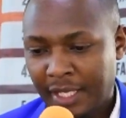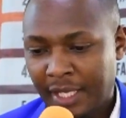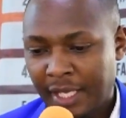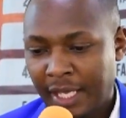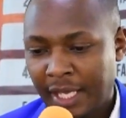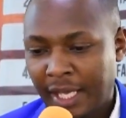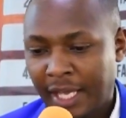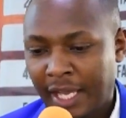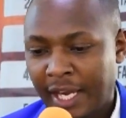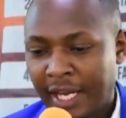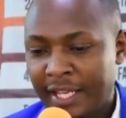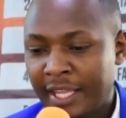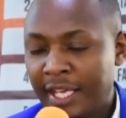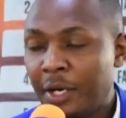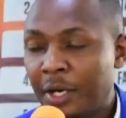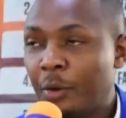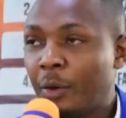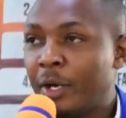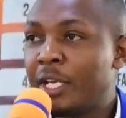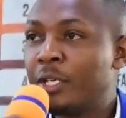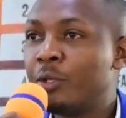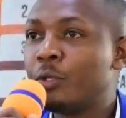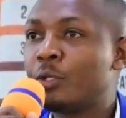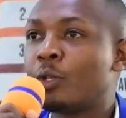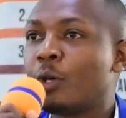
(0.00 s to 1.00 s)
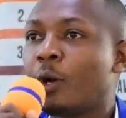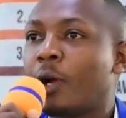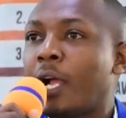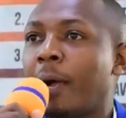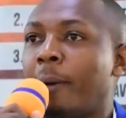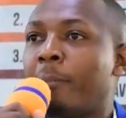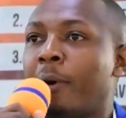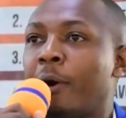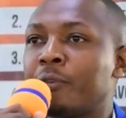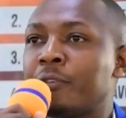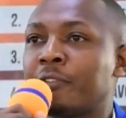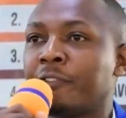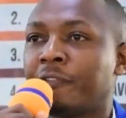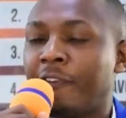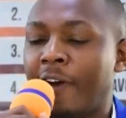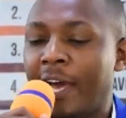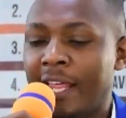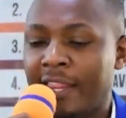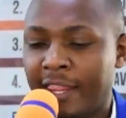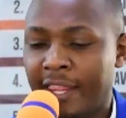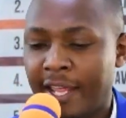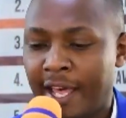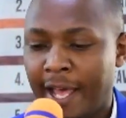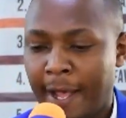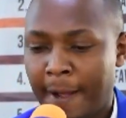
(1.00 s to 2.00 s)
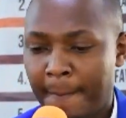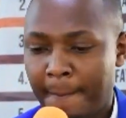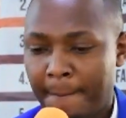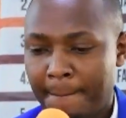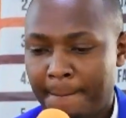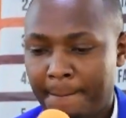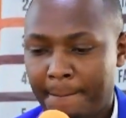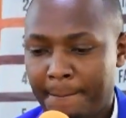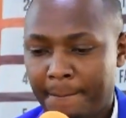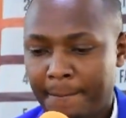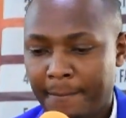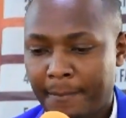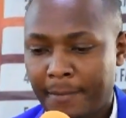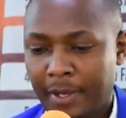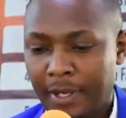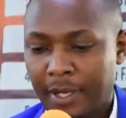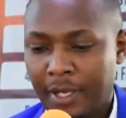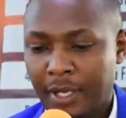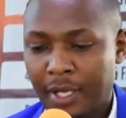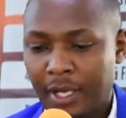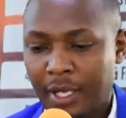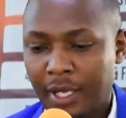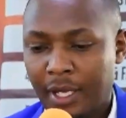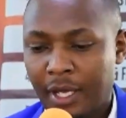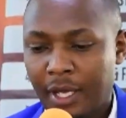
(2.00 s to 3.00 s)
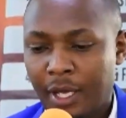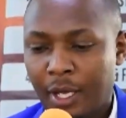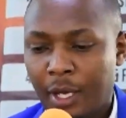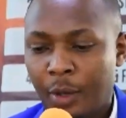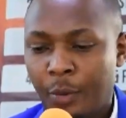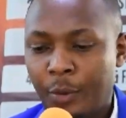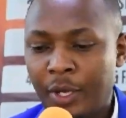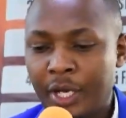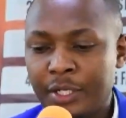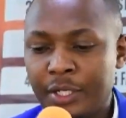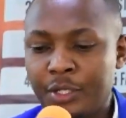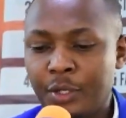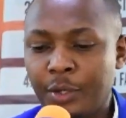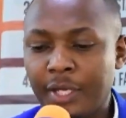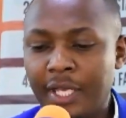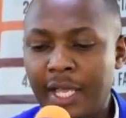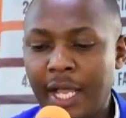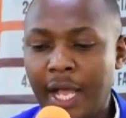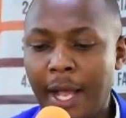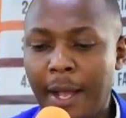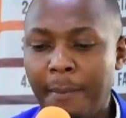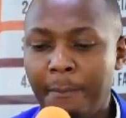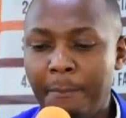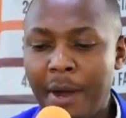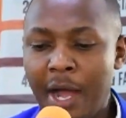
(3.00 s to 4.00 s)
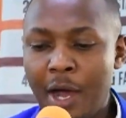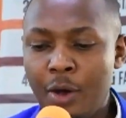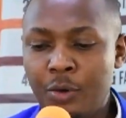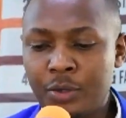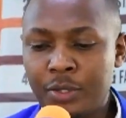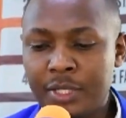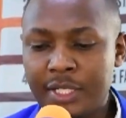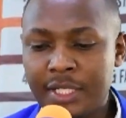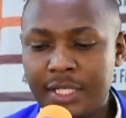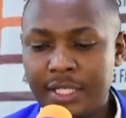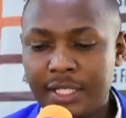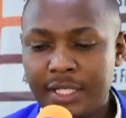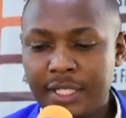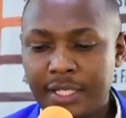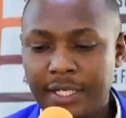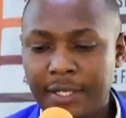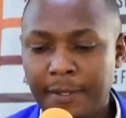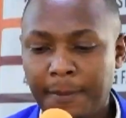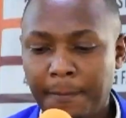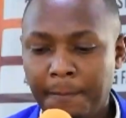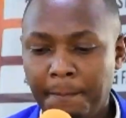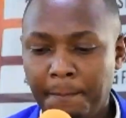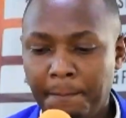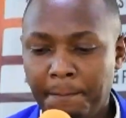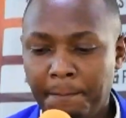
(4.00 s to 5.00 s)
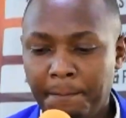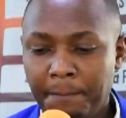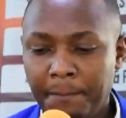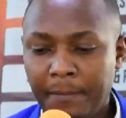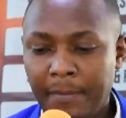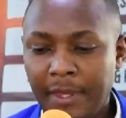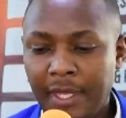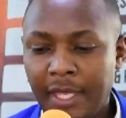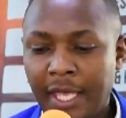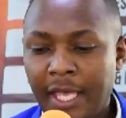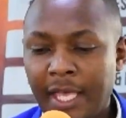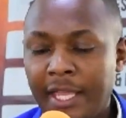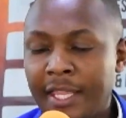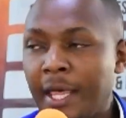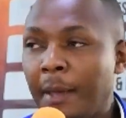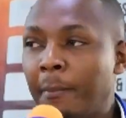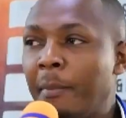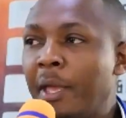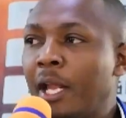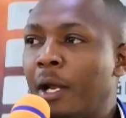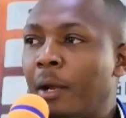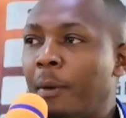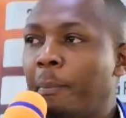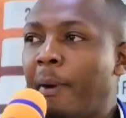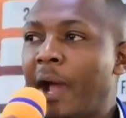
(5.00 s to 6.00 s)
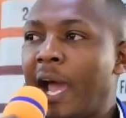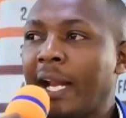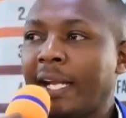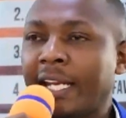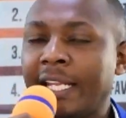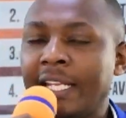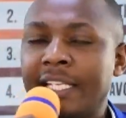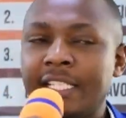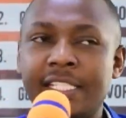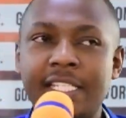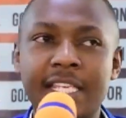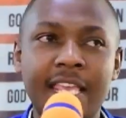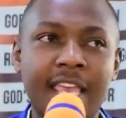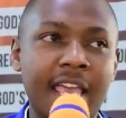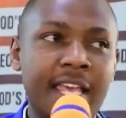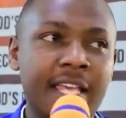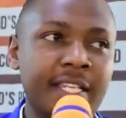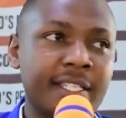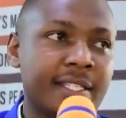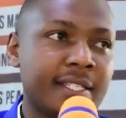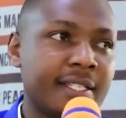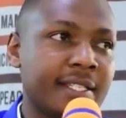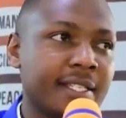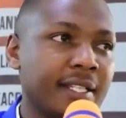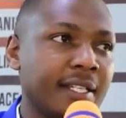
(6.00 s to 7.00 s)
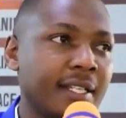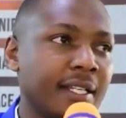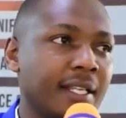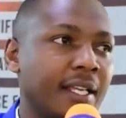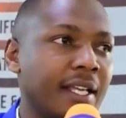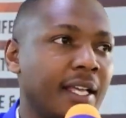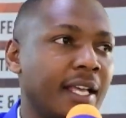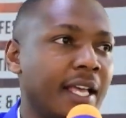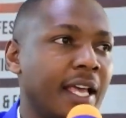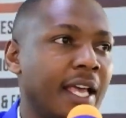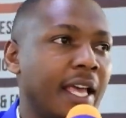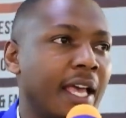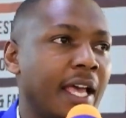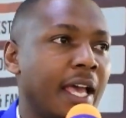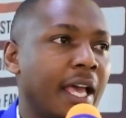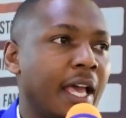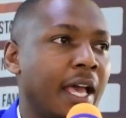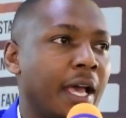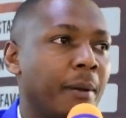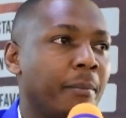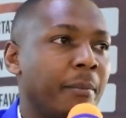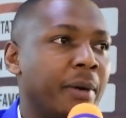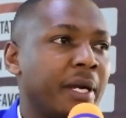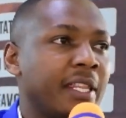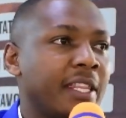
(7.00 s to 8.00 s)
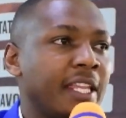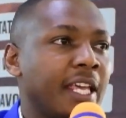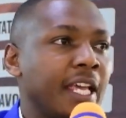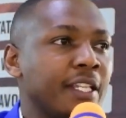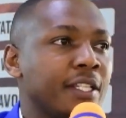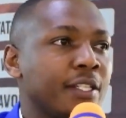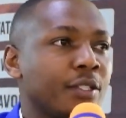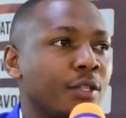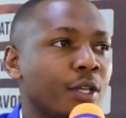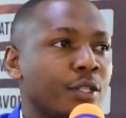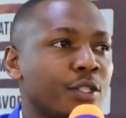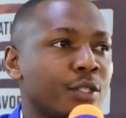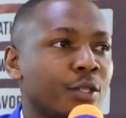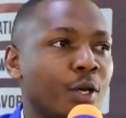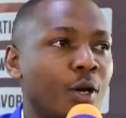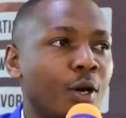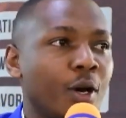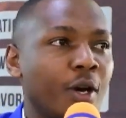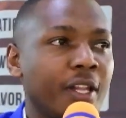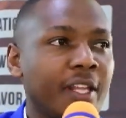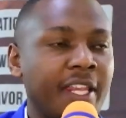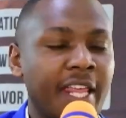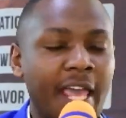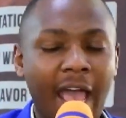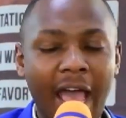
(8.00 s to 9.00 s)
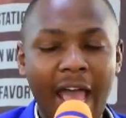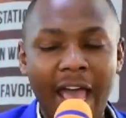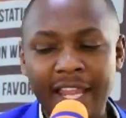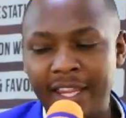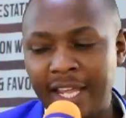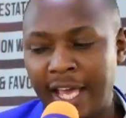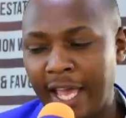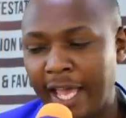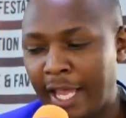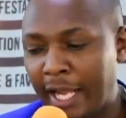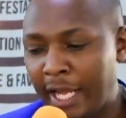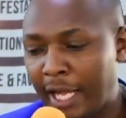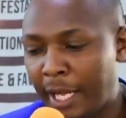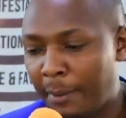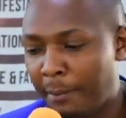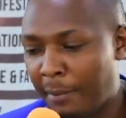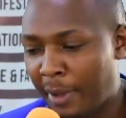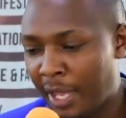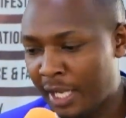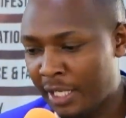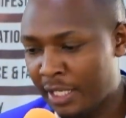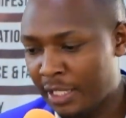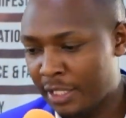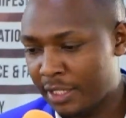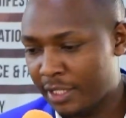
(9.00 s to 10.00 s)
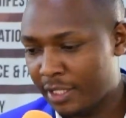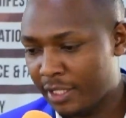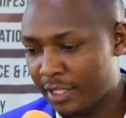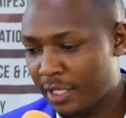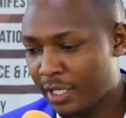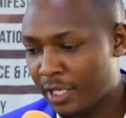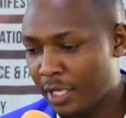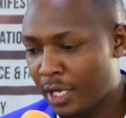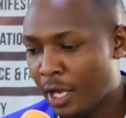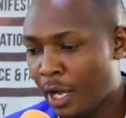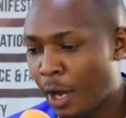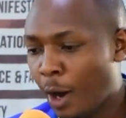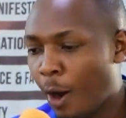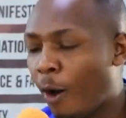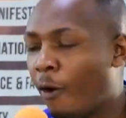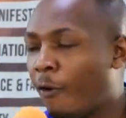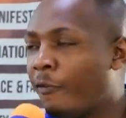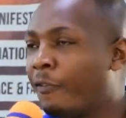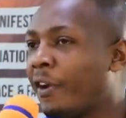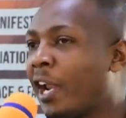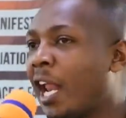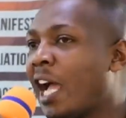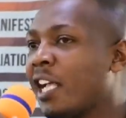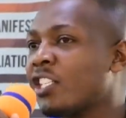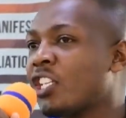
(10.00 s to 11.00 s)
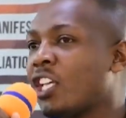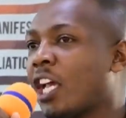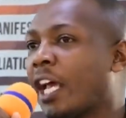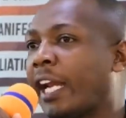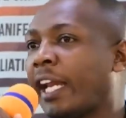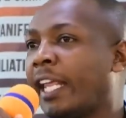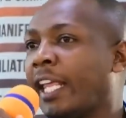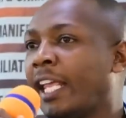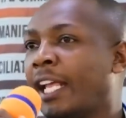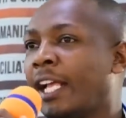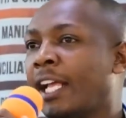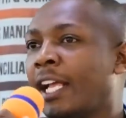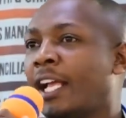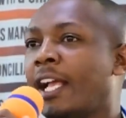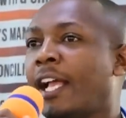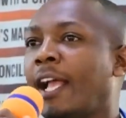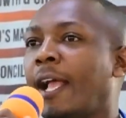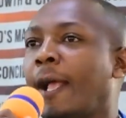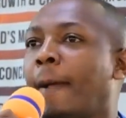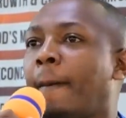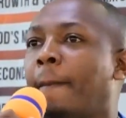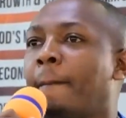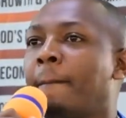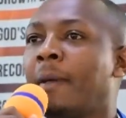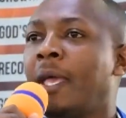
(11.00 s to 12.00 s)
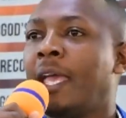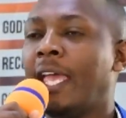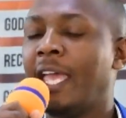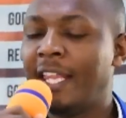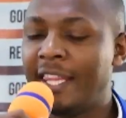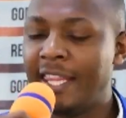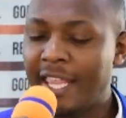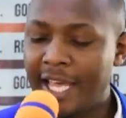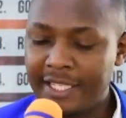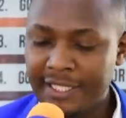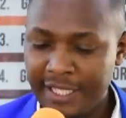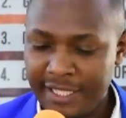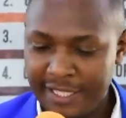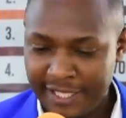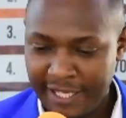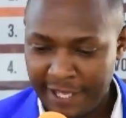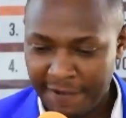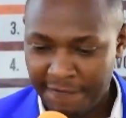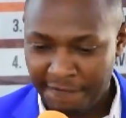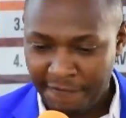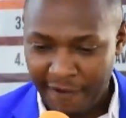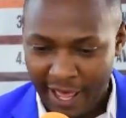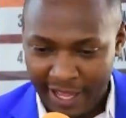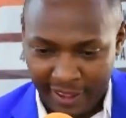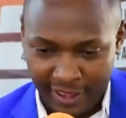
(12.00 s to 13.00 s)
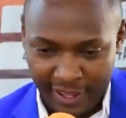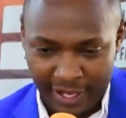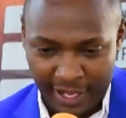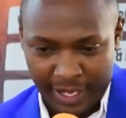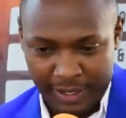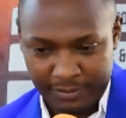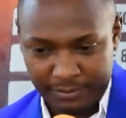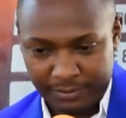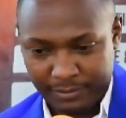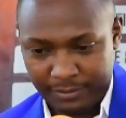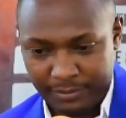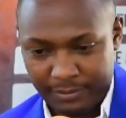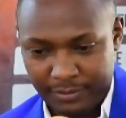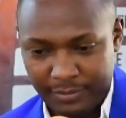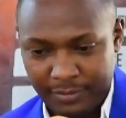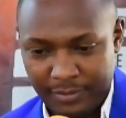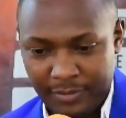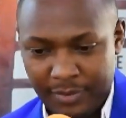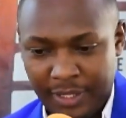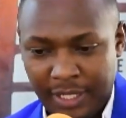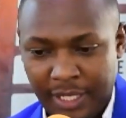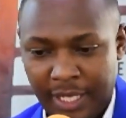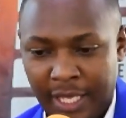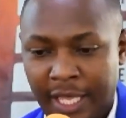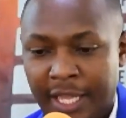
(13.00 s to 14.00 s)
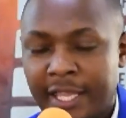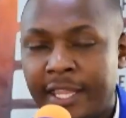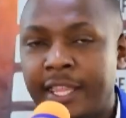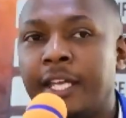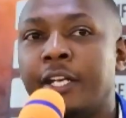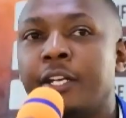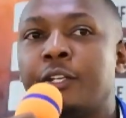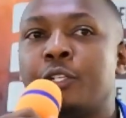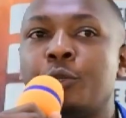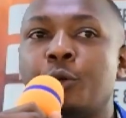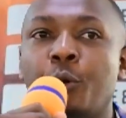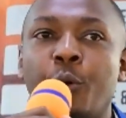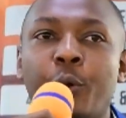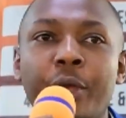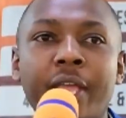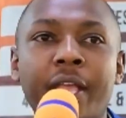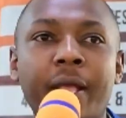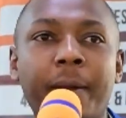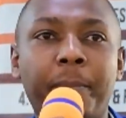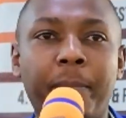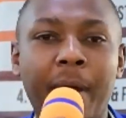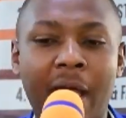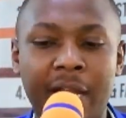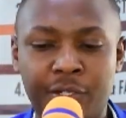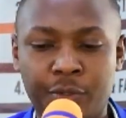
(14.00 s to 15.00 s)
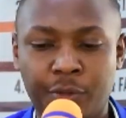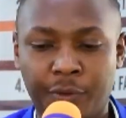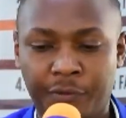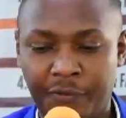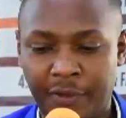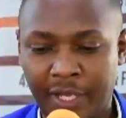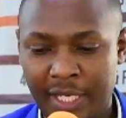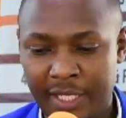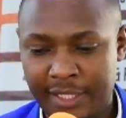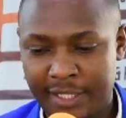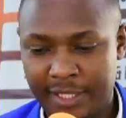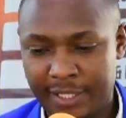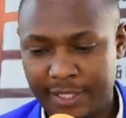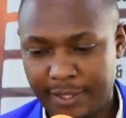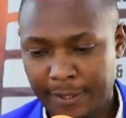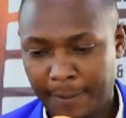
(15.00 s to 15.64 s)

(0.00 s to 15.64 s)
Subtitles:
And then when you talk about father, we are talking about the male parent, yes, but there is also the other element of nurturing, and that is the father, the doing part of it.